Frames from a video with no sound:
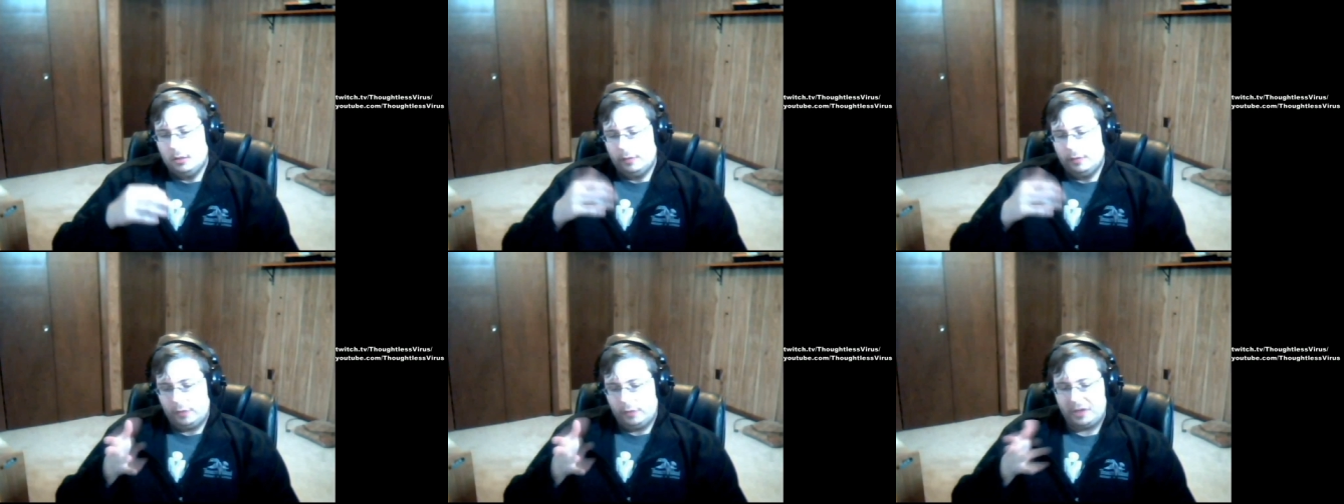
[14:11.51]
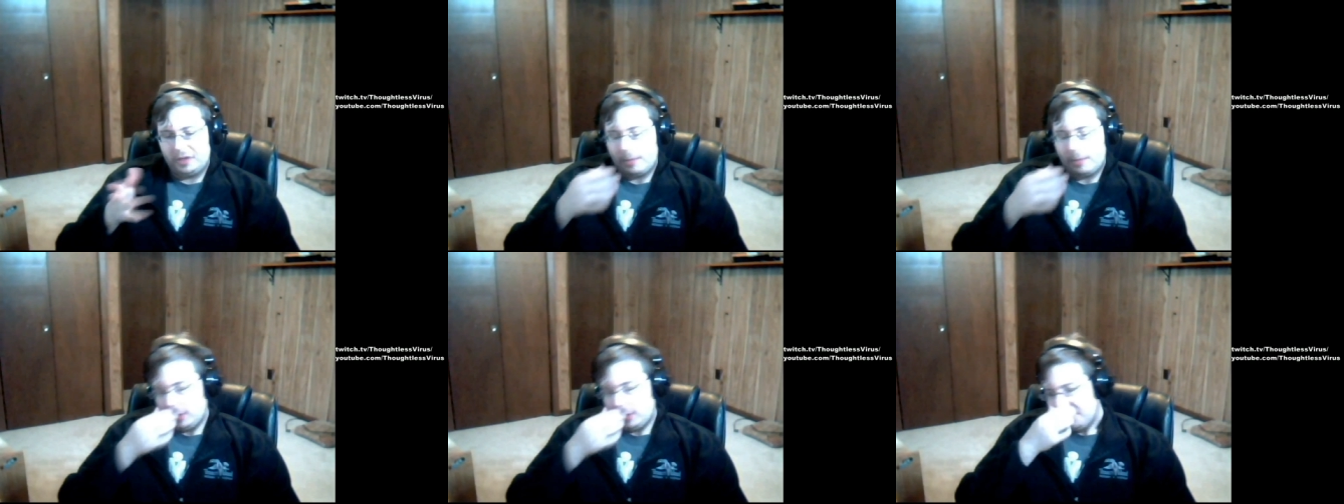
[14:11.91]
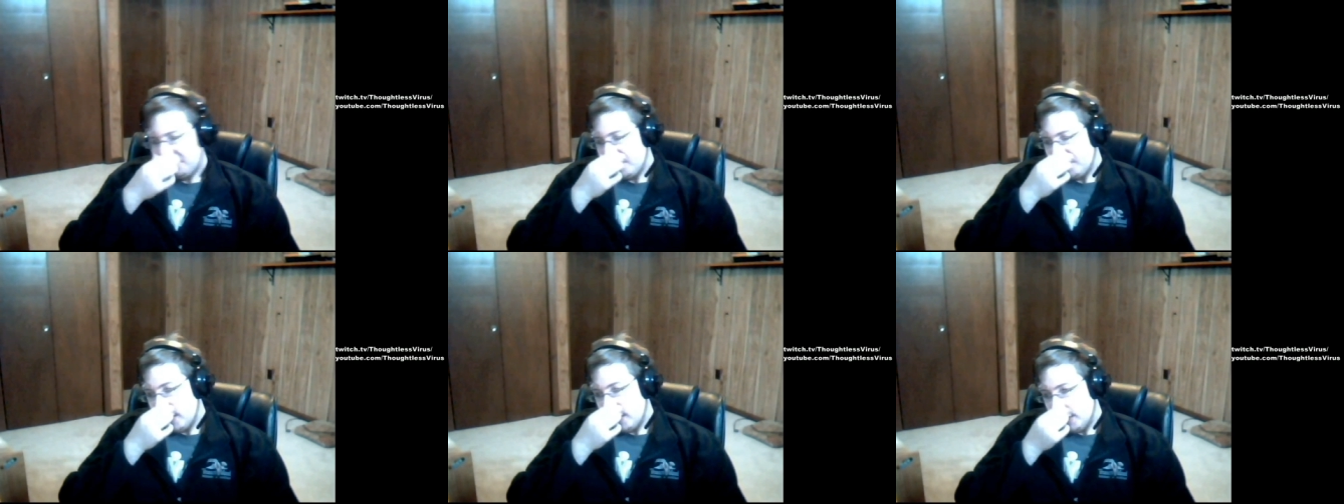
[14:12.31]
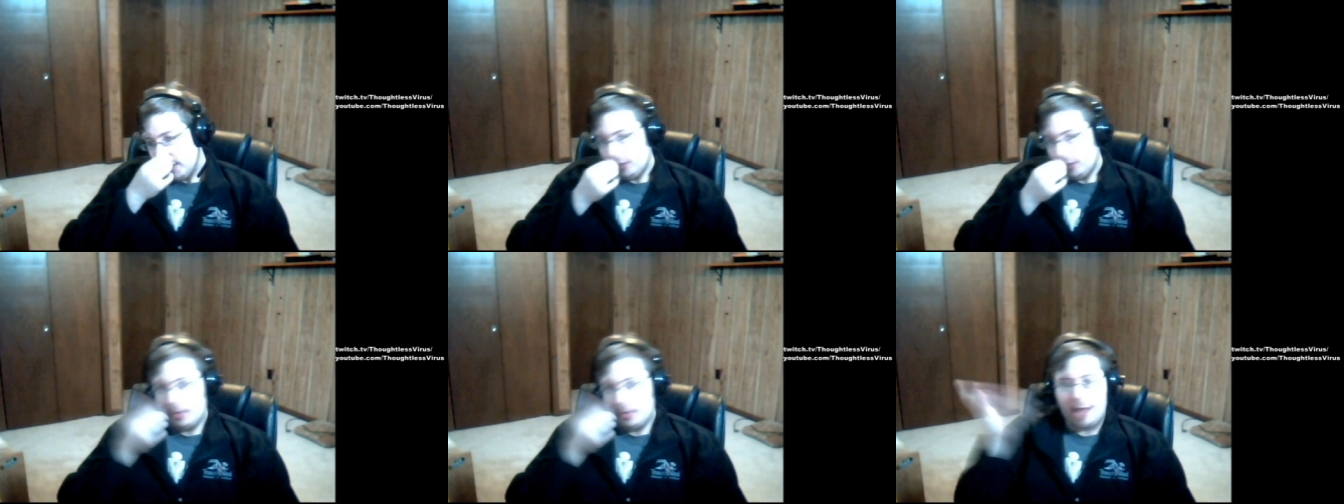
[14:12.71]
For example, let's say
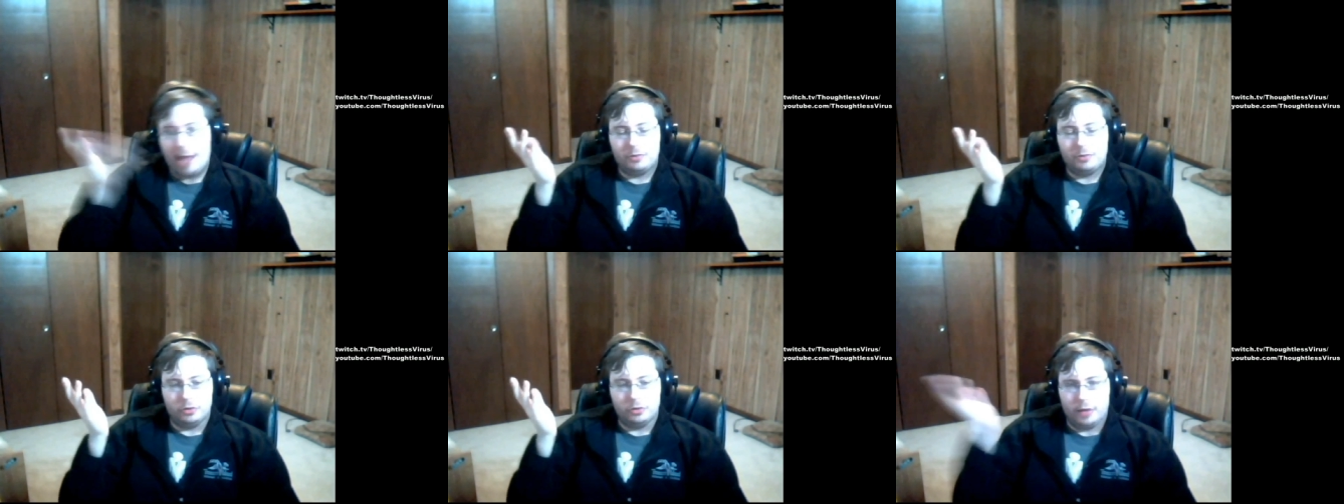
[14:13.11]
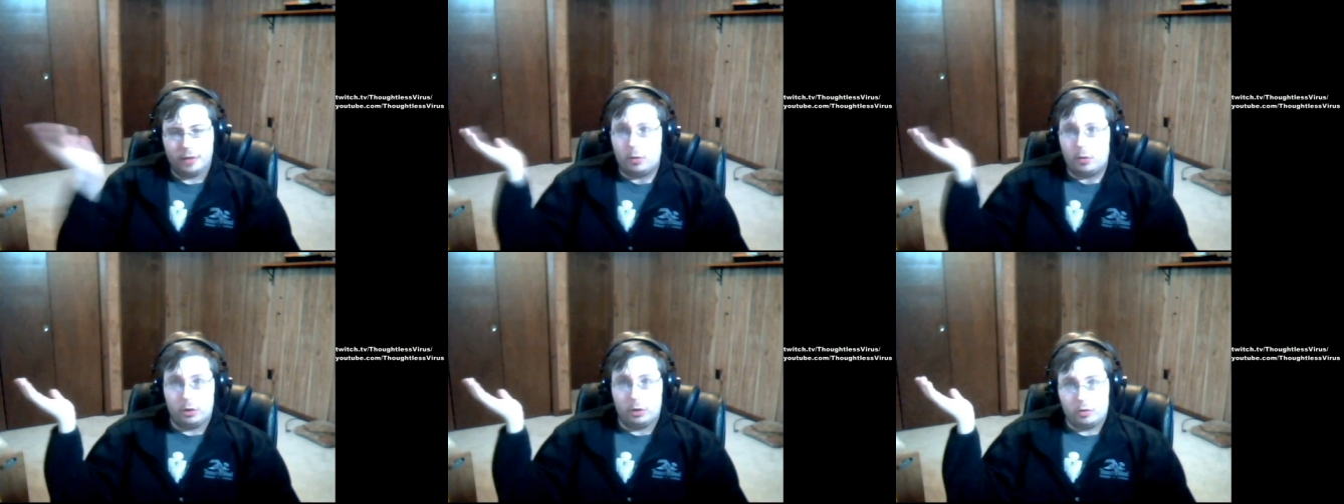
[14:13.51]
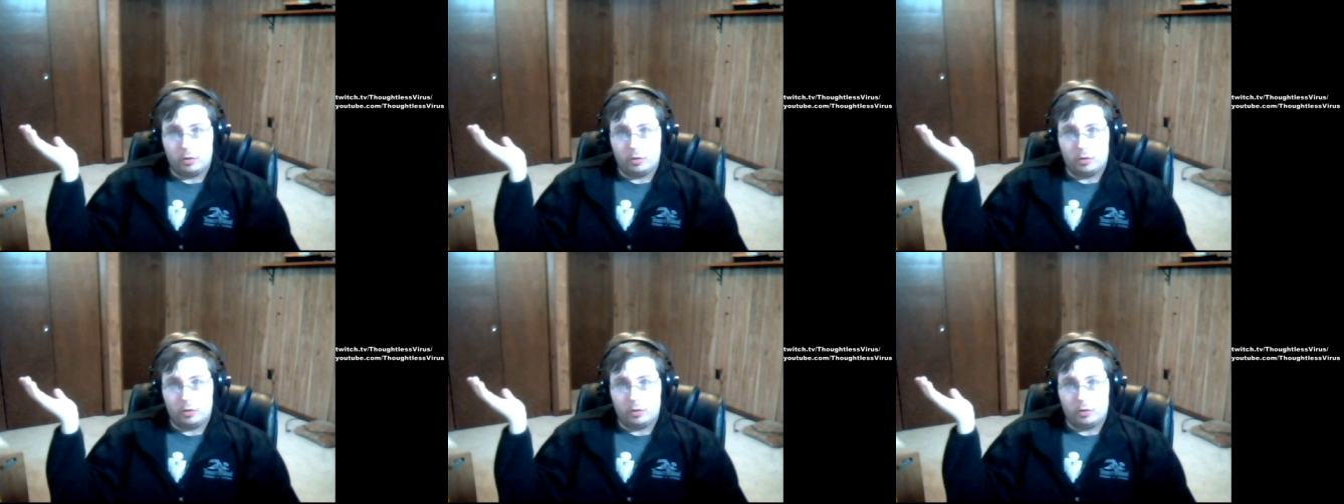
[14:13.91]
you capture an orc.